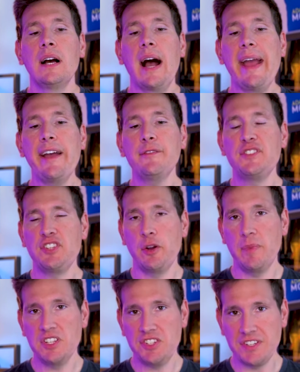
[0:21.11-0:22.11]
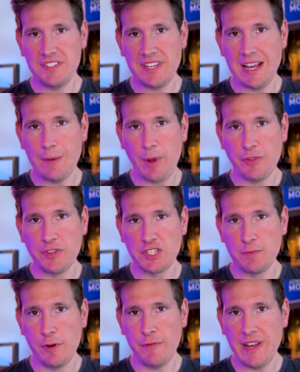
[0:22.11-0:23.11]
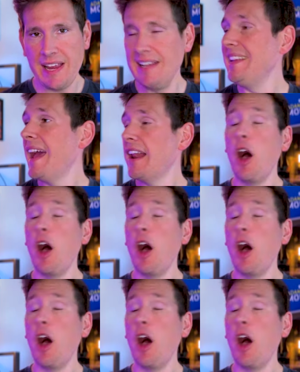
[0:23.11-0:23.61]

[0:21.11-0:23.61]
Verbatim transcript: I have so much to say about this movie, and yet